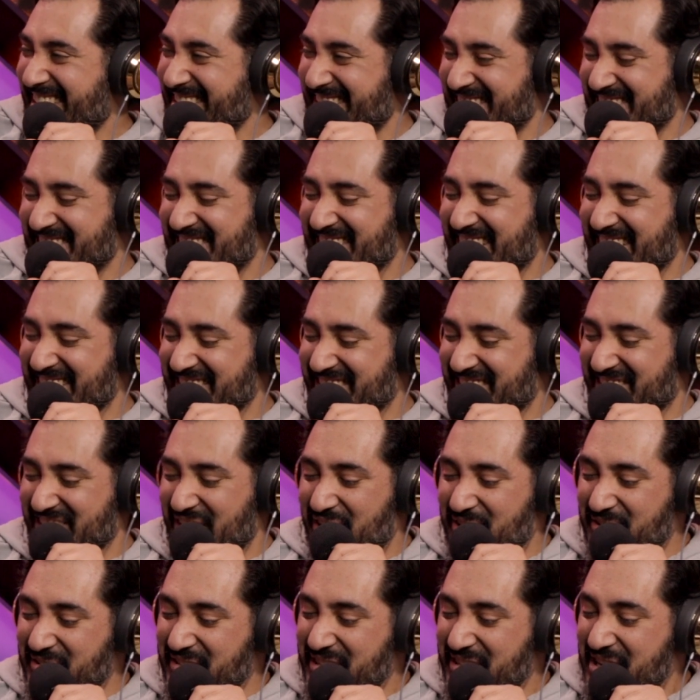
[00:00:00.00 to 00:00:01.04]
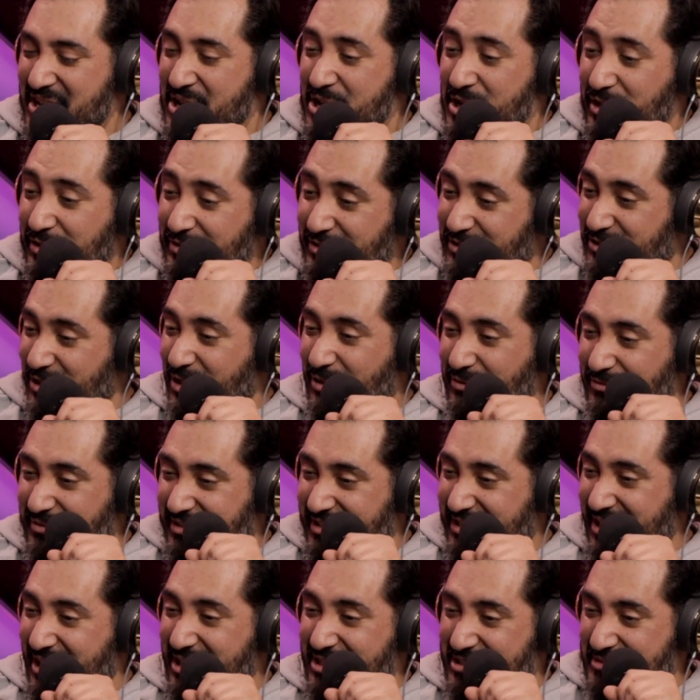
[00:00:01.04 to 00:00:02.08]
She's like, don't
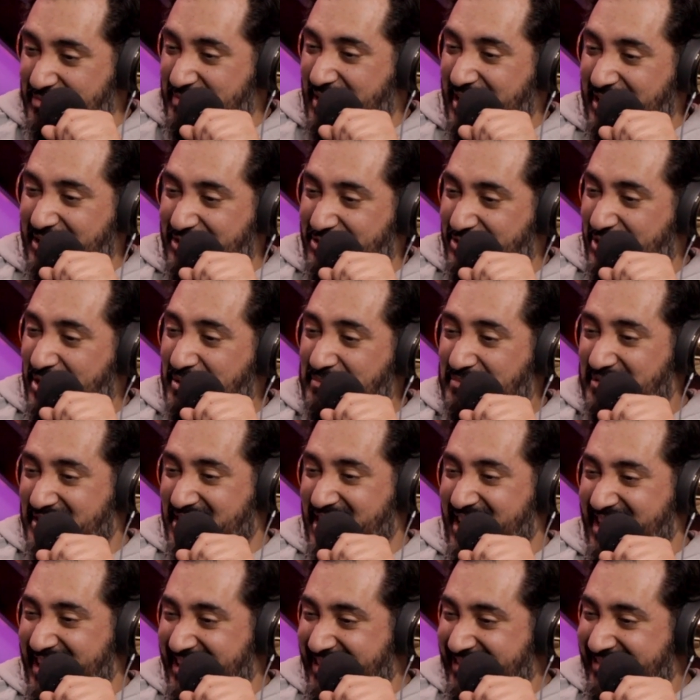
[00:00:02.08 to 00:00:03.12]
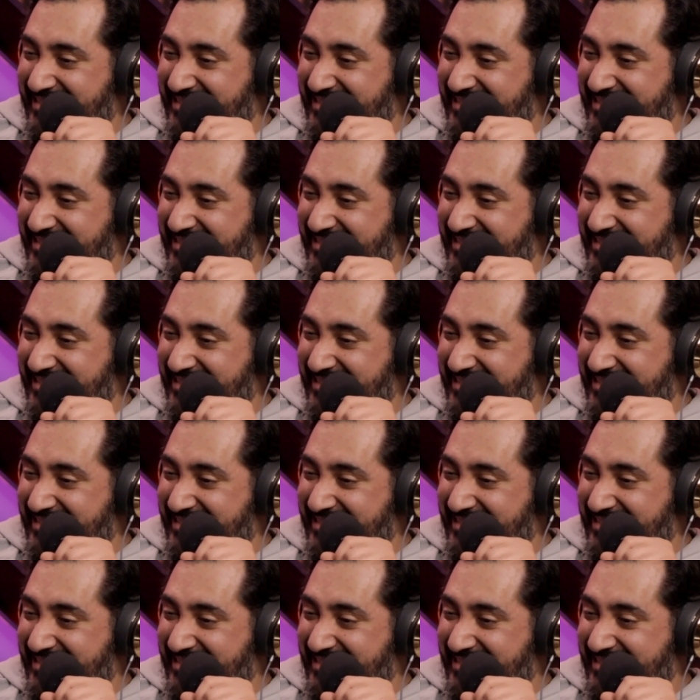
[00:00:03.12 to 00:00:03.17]
touch my drum set.